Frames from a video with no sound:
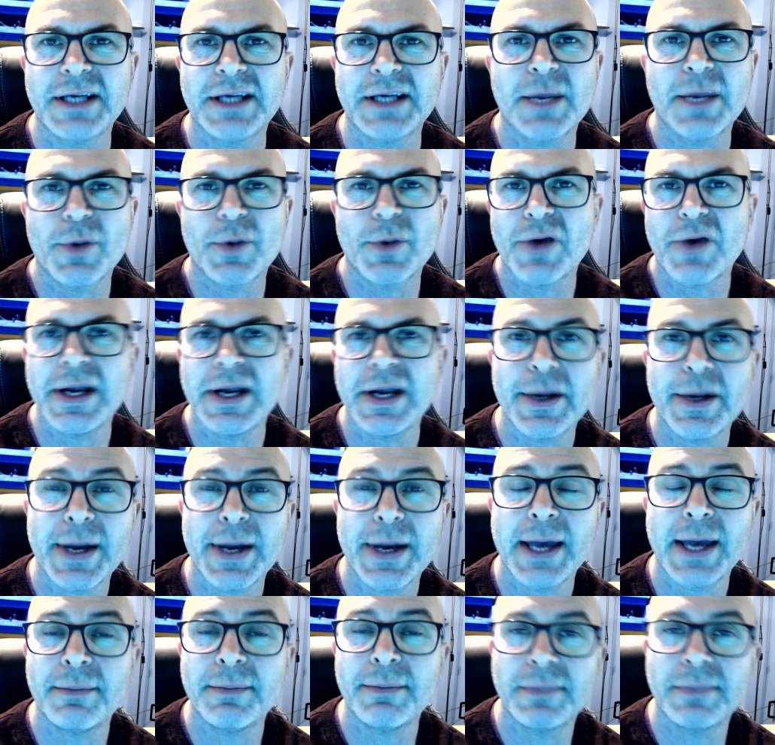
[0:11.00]
I'm a radio
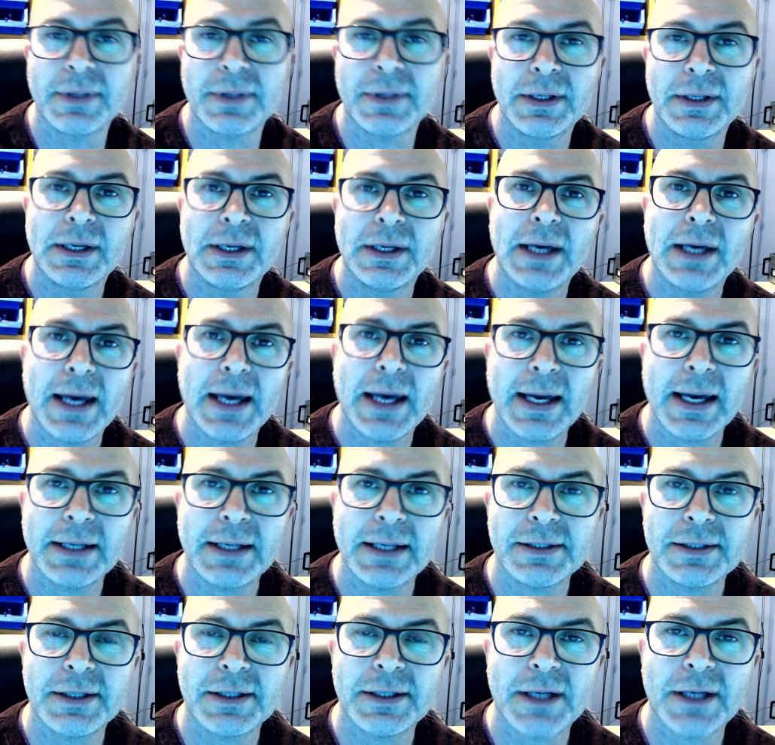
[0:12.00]
ham, and
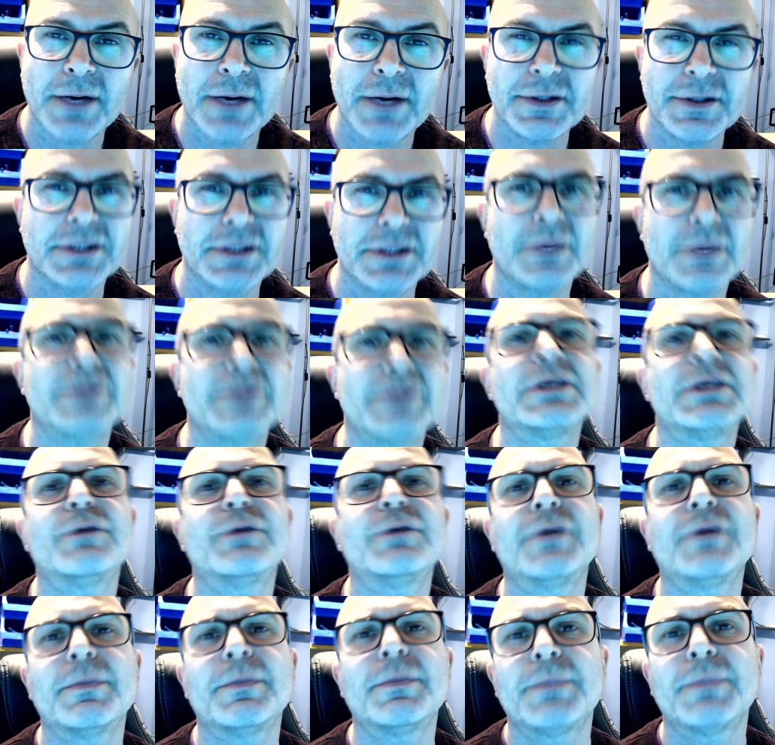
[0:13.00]
I've just set myself
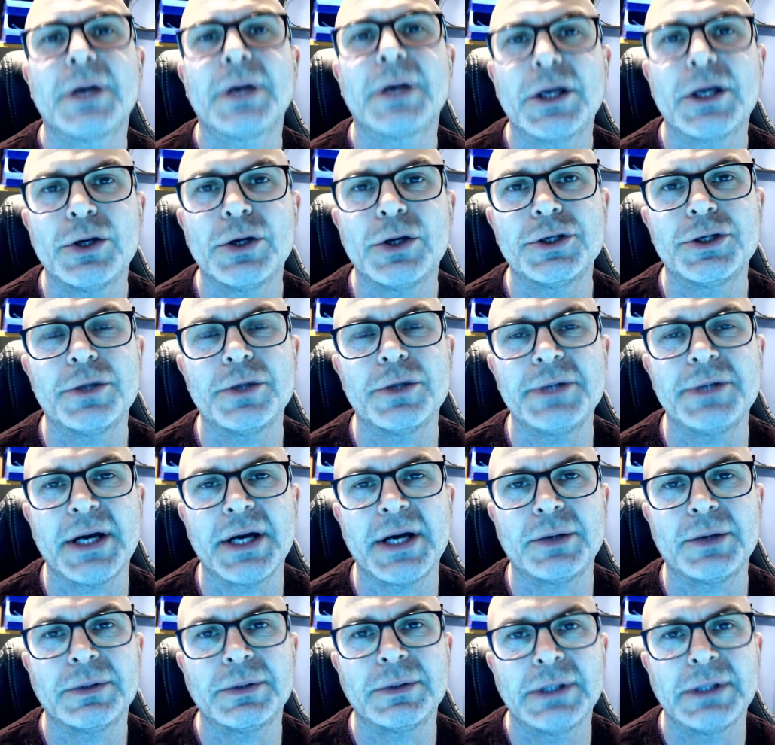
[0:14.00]
up a YouTube
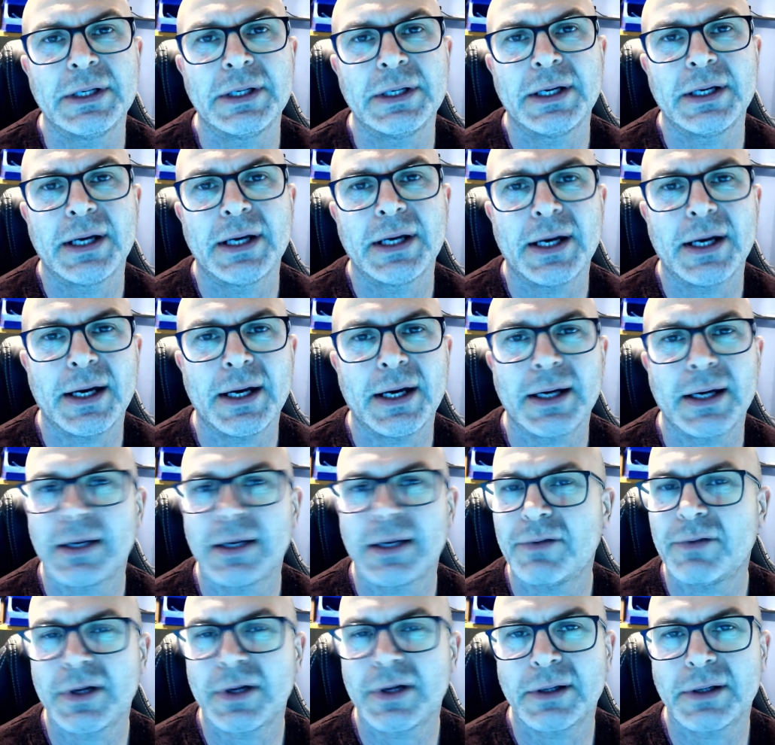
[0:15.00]
channel
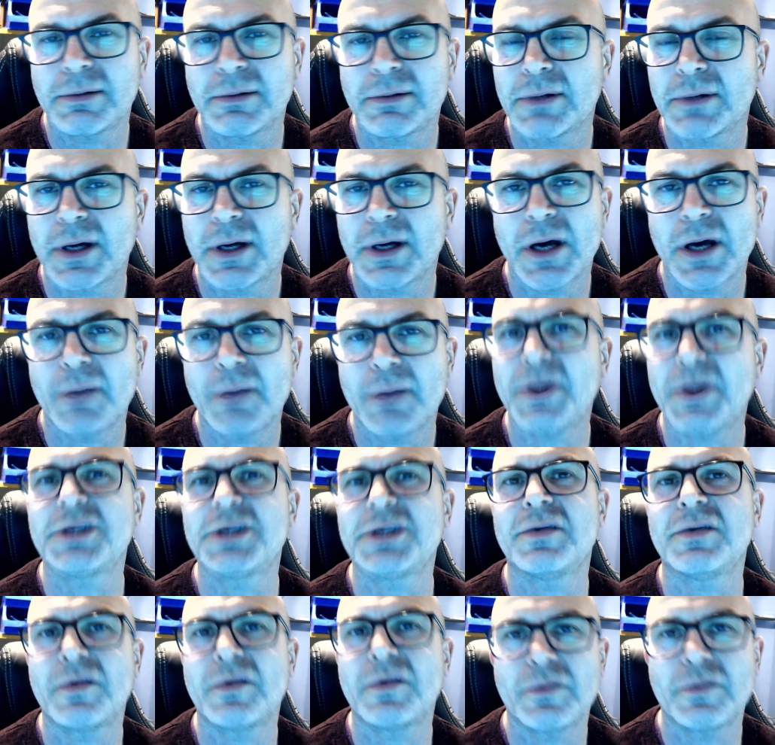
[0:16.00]
giving a bunch of
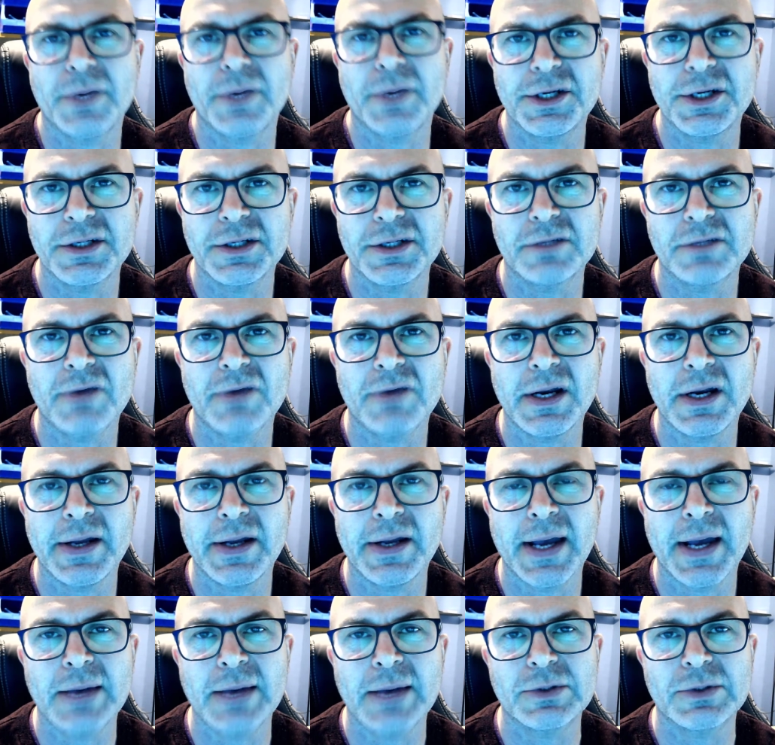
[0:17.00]
information to radio
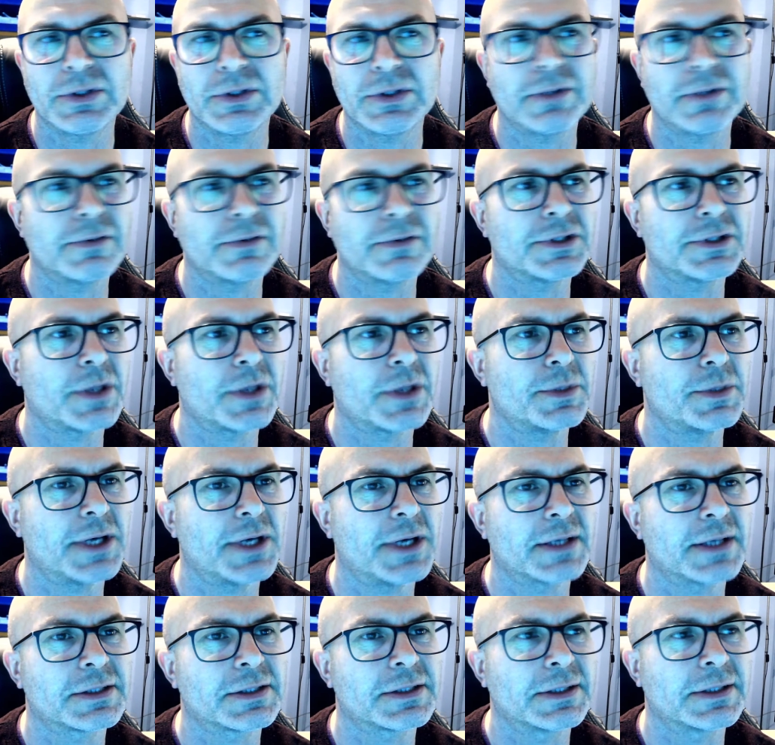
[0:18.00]
hams on different
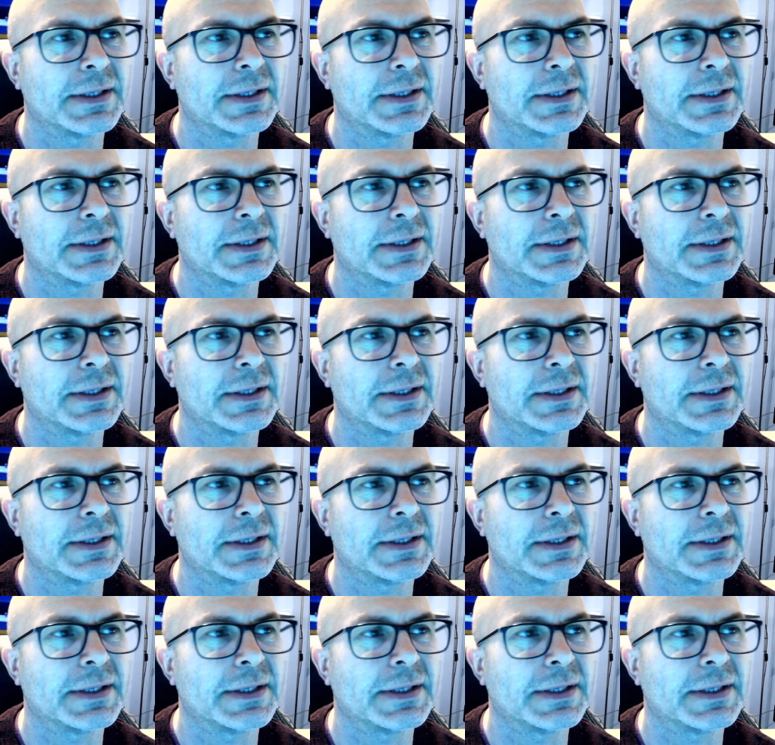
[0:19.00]
subjects.